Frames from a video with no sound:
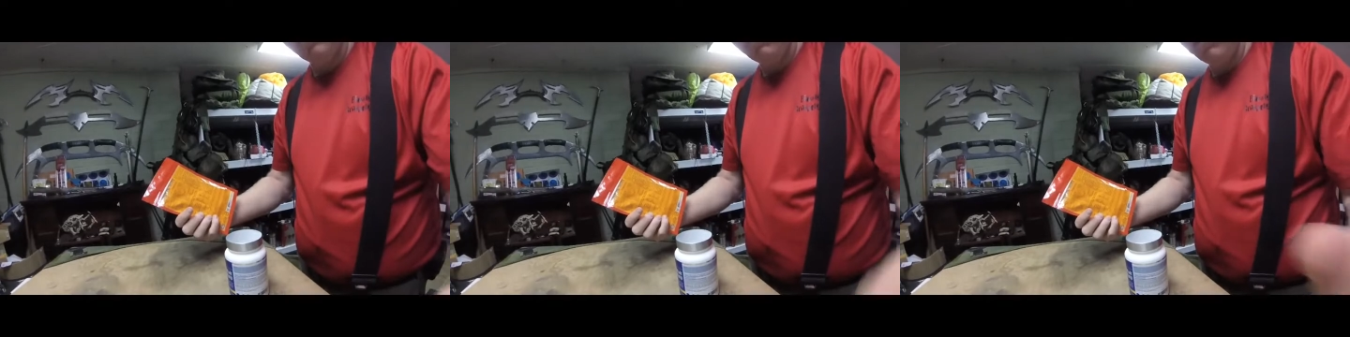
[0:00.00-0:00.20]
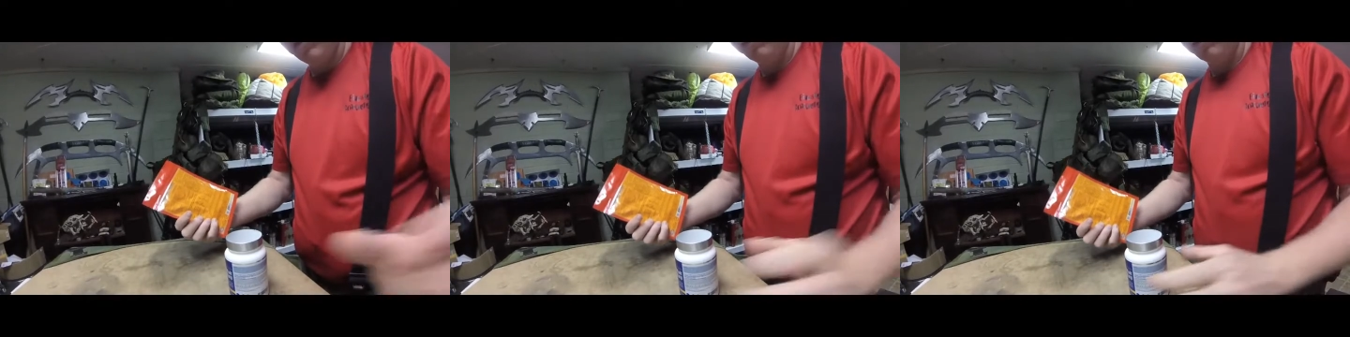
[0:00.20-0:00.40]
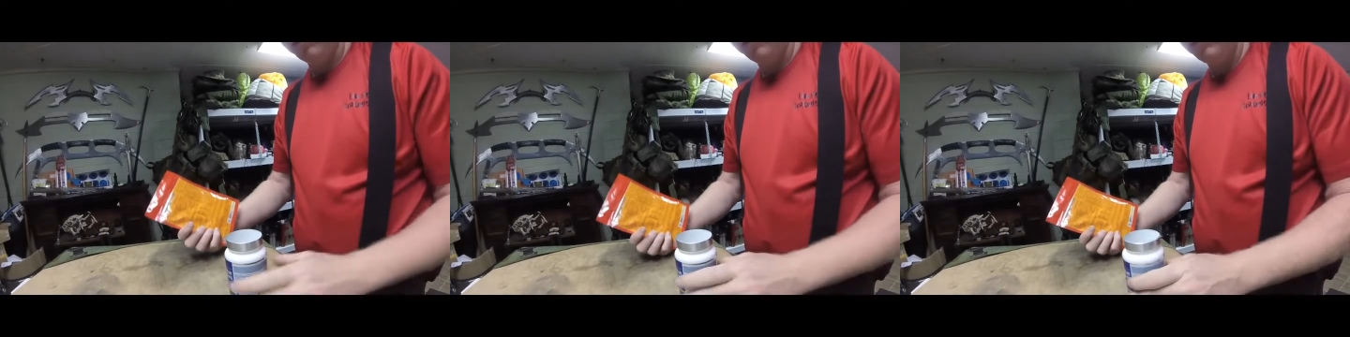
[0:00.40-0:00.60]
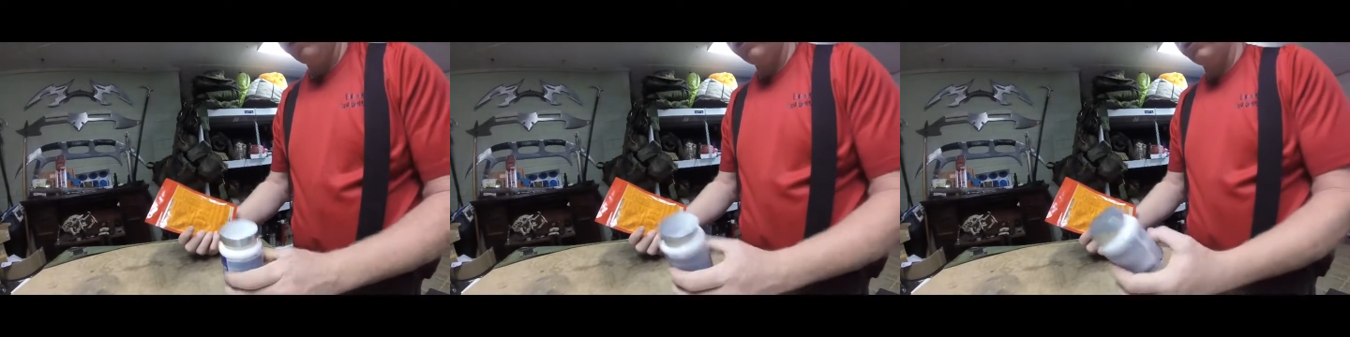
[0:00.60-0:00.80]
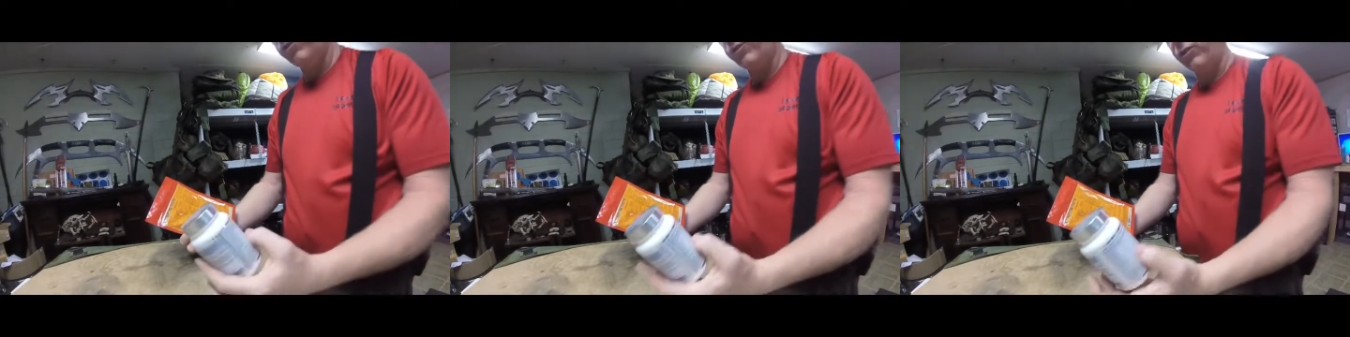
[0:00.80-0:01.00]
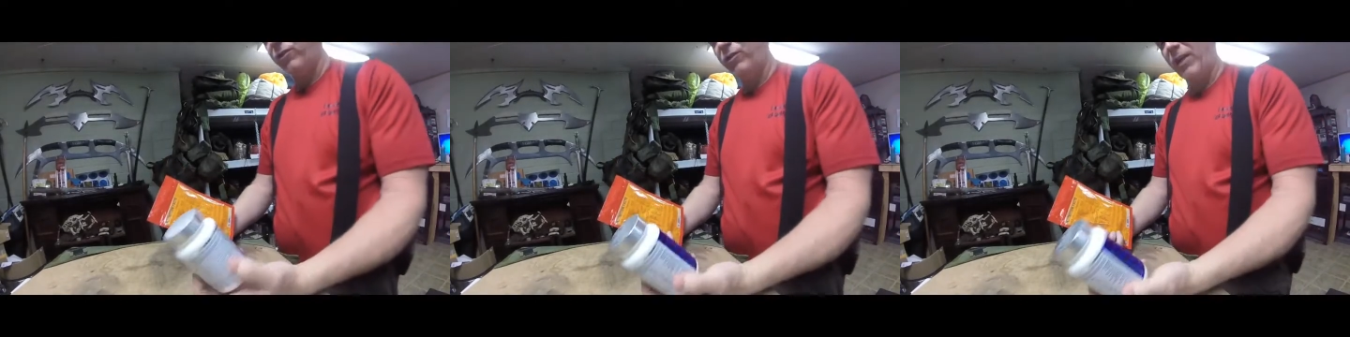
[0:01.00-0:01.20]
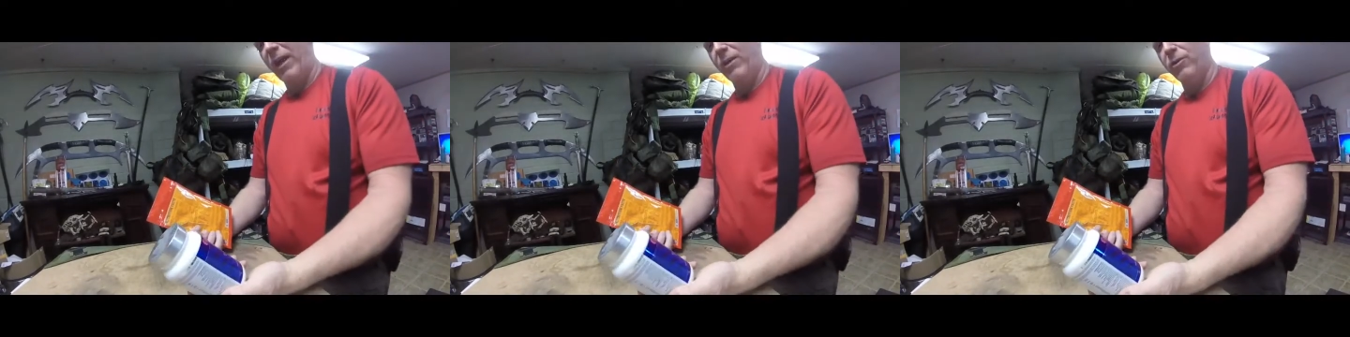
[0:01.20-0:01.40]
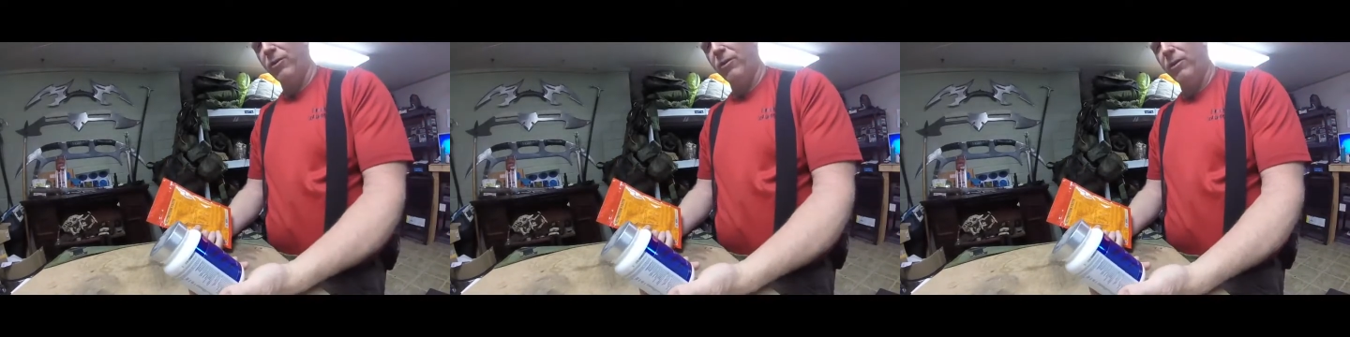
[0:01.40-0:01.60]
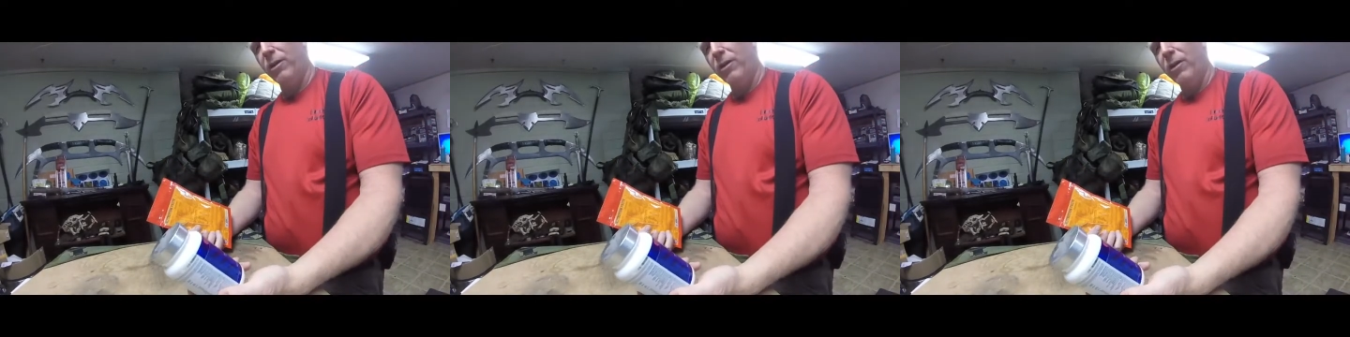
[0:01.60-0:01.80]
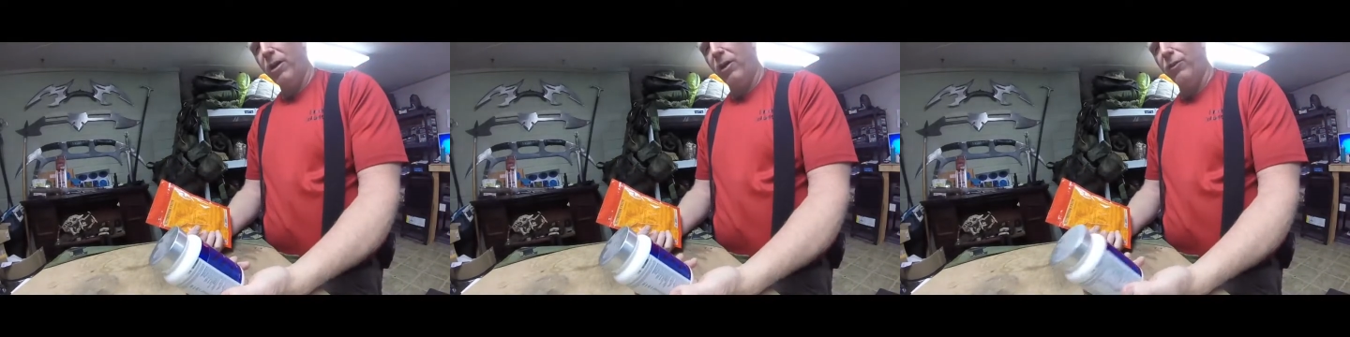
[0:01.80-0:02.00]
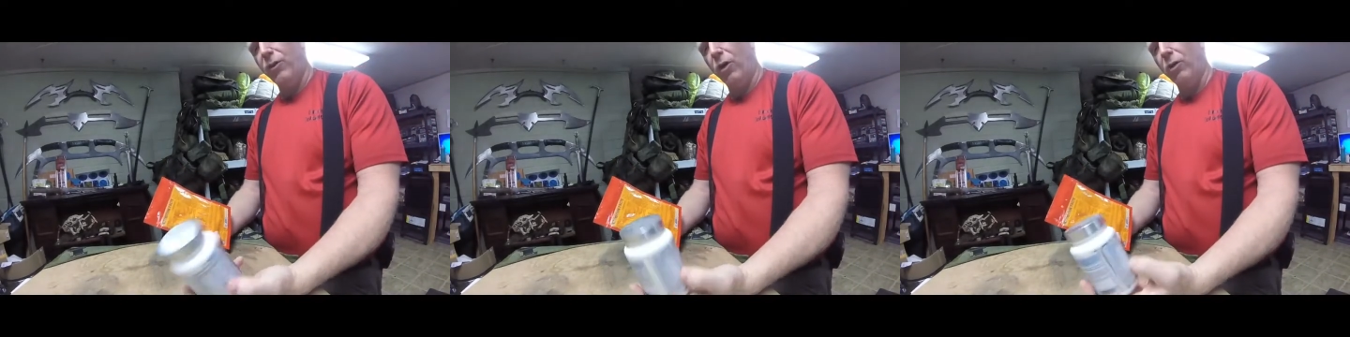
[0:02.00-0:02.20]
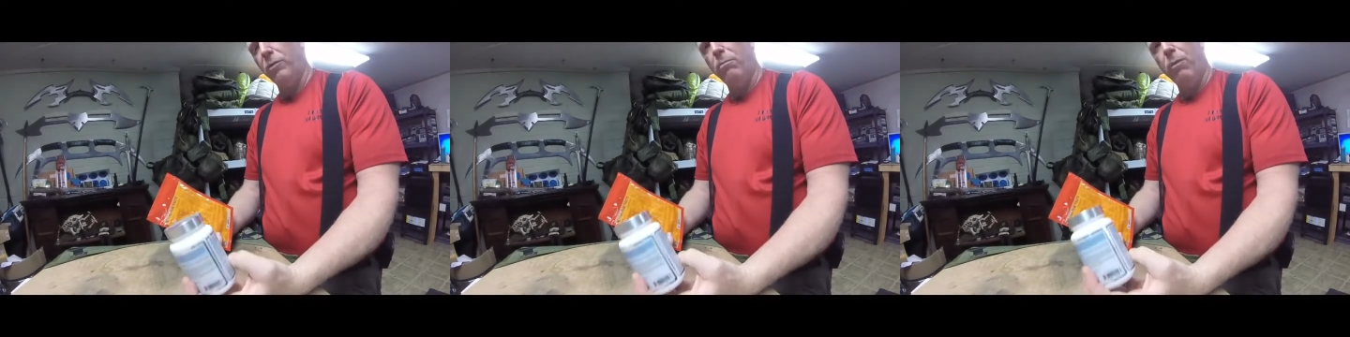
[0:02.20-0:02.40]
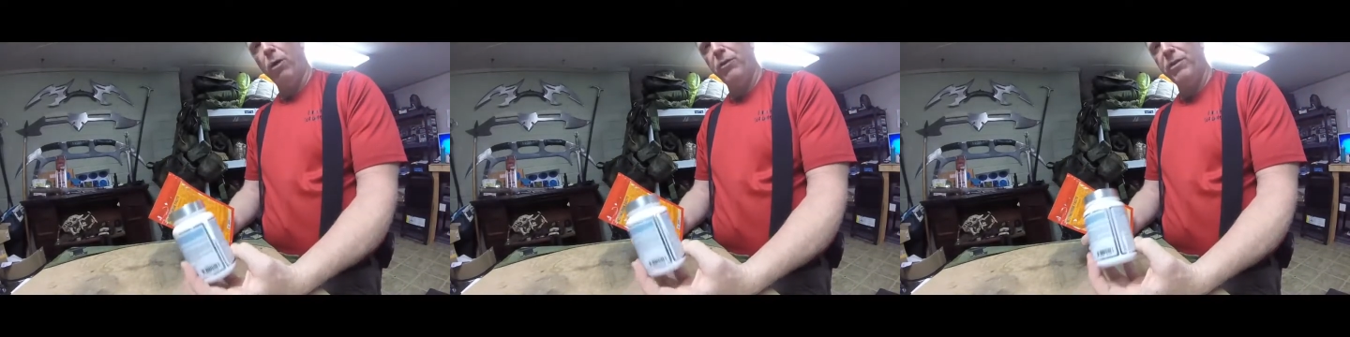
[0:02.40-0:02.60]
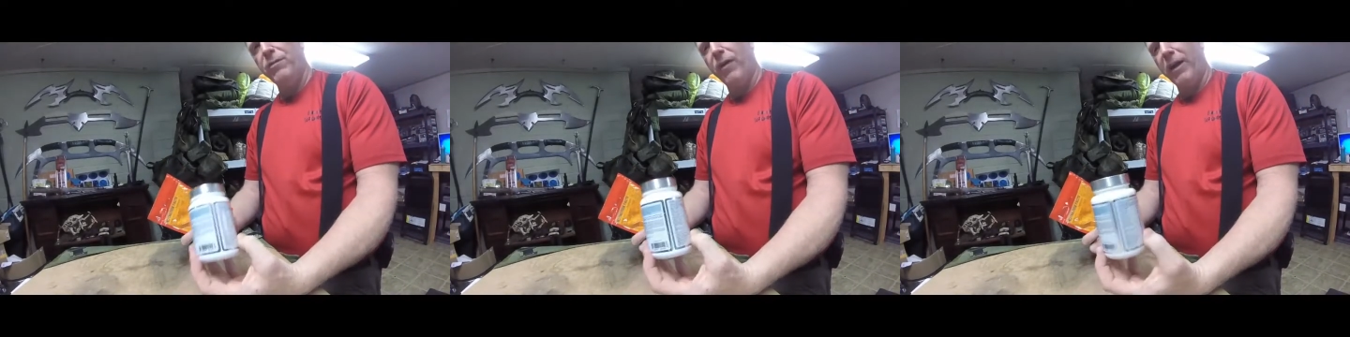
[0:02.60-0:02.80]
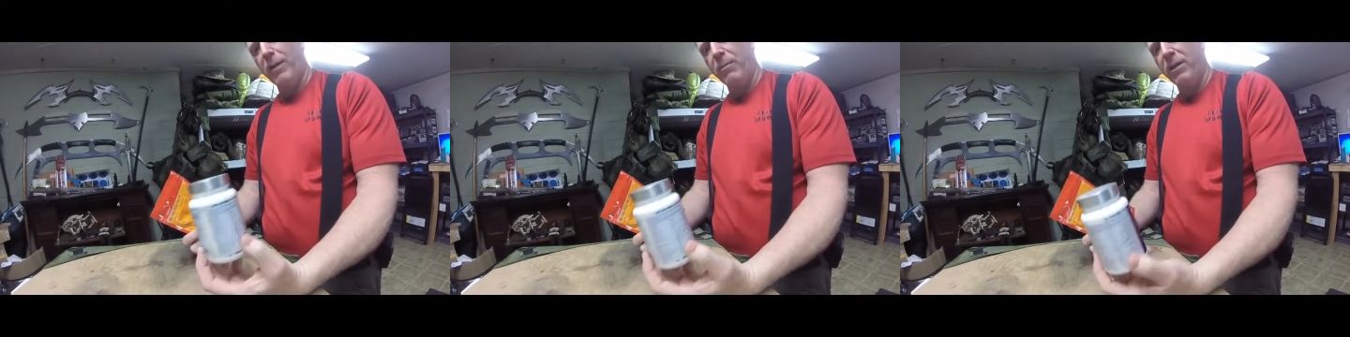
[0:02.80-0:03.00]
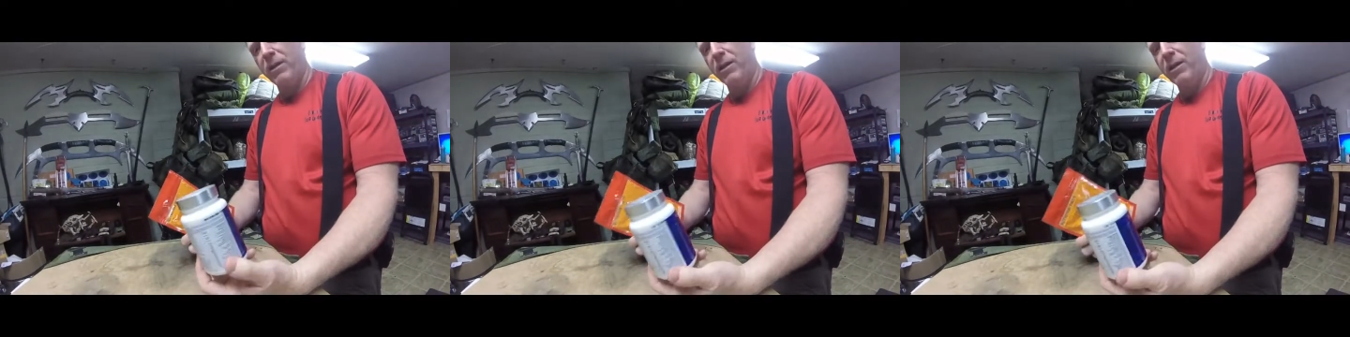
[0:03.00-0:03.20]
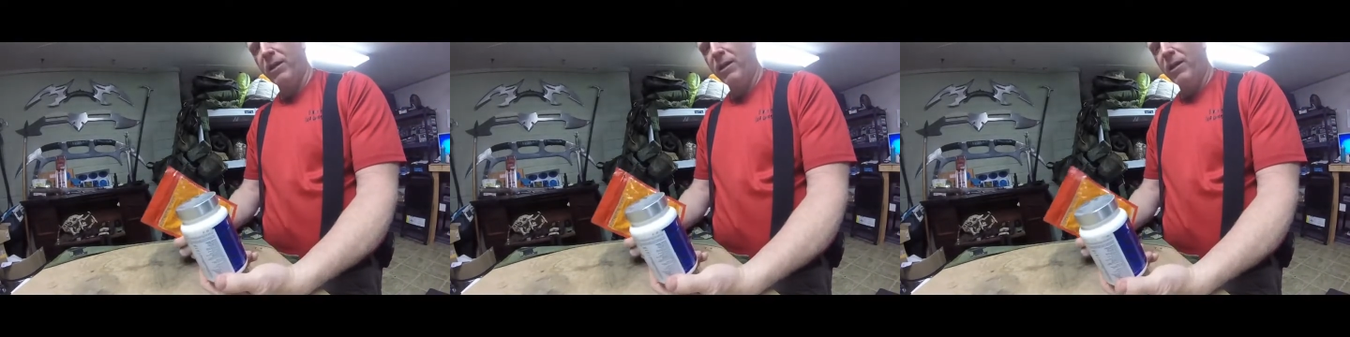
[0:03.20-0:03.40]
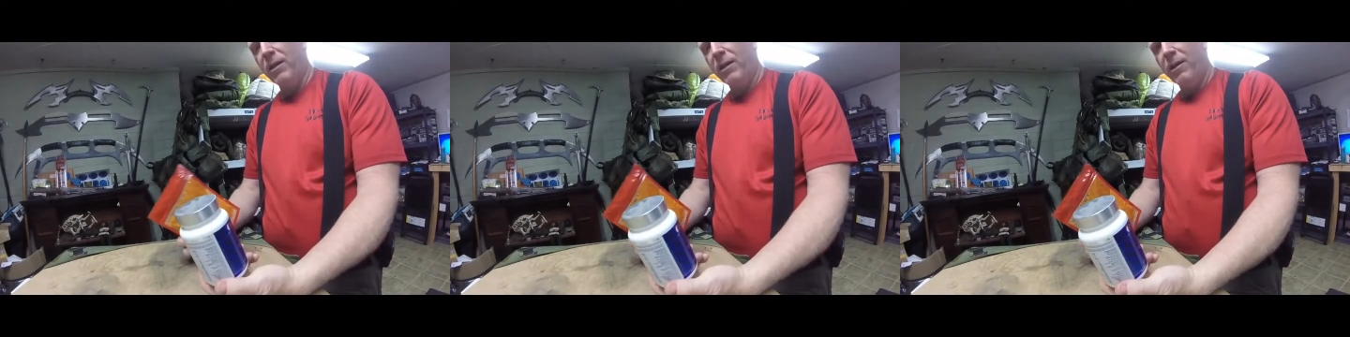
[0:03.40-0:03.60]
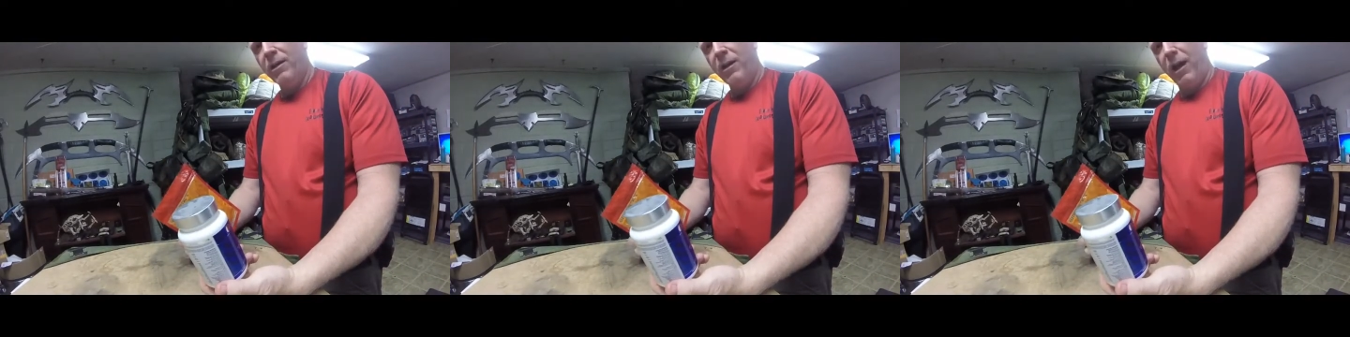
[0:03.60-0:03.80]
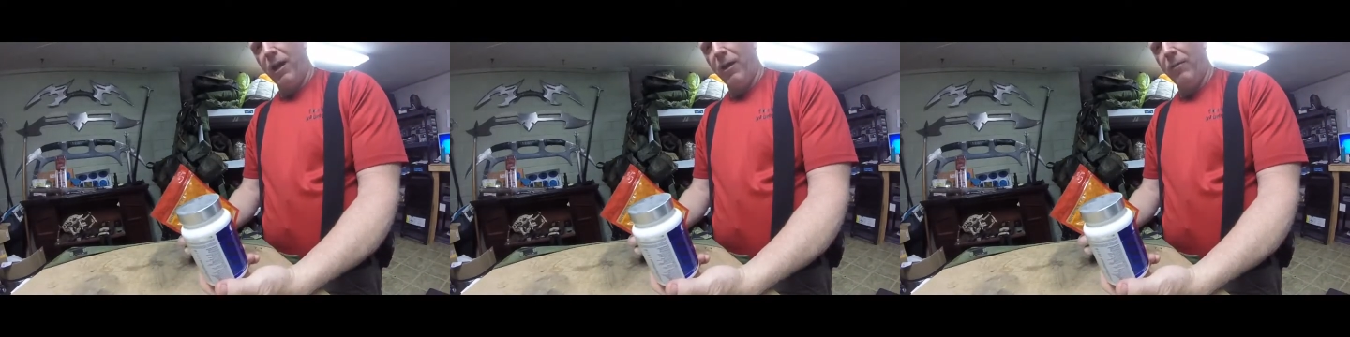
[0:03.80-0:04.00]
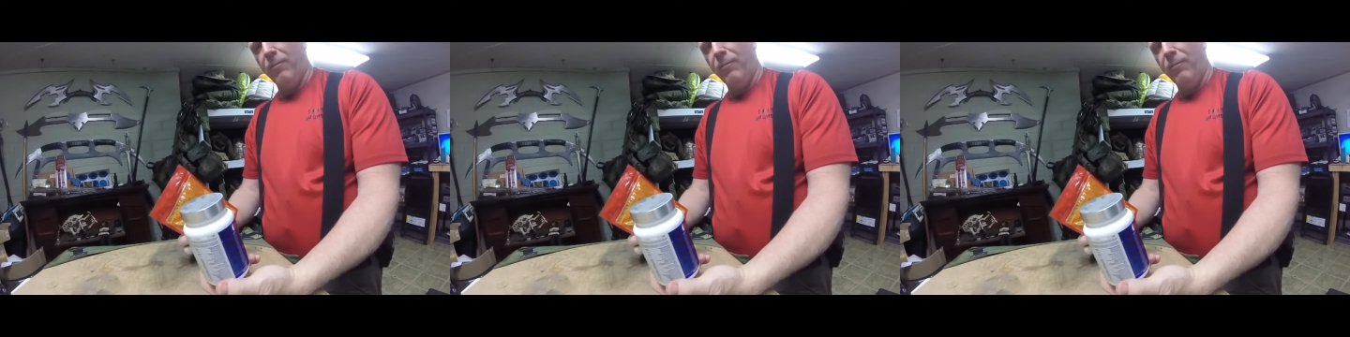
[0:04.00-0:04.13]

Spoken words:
No face is visible, so there are no lips to read.